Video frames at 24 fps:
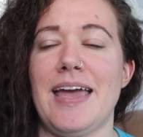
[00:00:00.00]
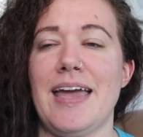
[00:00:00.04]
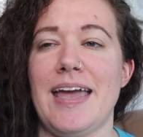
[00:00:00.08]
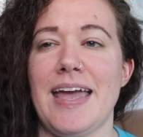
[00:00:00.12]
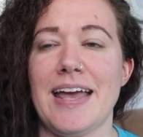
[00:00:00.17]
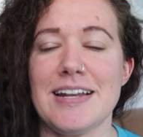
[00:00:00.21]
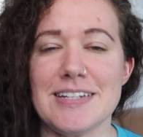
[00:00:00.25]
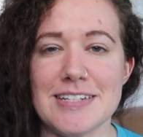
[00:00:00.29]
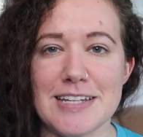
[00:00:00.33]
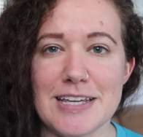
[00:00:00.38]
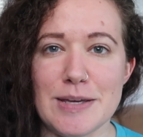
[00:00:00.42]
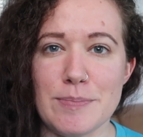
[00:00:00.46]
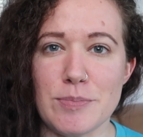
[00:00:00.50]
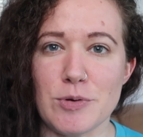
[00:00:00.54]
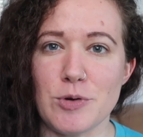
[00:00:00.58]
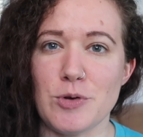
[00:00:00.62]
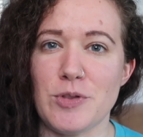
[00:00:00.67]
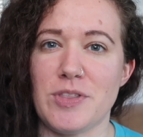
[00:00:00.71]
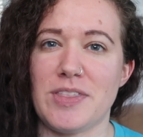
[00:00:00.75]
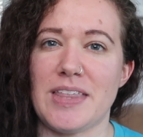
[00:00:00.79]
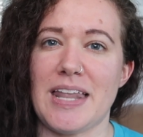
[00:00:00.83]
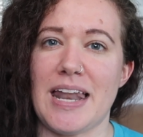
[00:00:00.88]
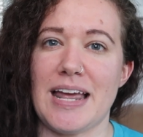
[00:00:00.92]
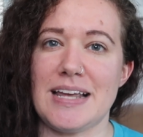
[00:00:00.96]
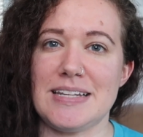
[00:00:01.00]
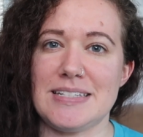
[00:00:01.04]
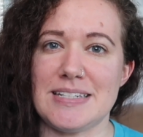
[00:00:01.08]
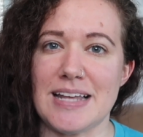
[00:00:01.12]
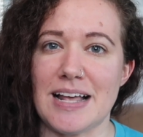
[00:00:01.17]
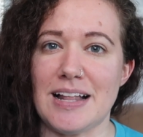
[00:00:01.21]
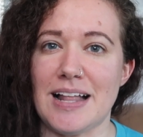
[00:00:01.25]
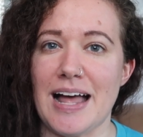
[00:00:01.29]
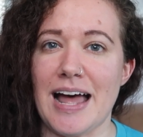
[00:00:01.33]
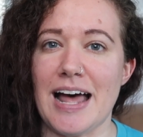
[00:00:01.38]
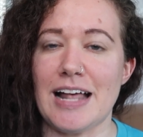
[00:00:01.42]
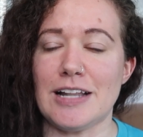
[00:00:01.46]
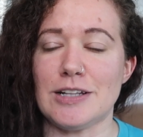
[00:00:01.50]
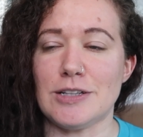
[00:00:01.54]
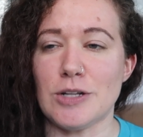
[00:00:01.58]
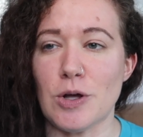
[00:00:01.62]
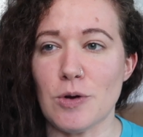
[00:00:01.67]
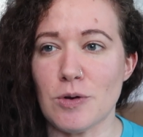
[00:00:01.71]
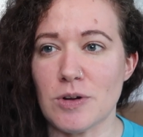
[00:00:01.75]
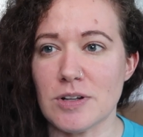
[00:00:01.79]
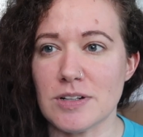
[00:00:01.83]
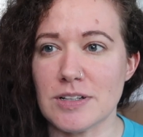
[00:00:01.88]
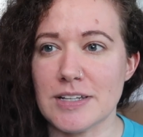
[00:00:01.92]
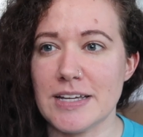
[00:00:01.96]
antique booth that I sell at
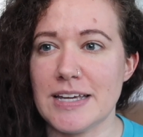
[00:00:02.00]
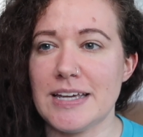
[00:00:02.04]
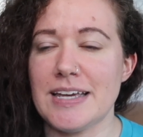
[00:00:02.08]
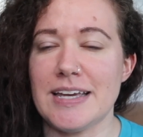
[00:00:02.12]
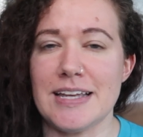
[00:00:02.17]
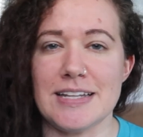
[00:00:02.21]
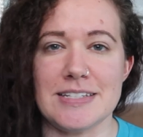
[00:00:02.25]
locally.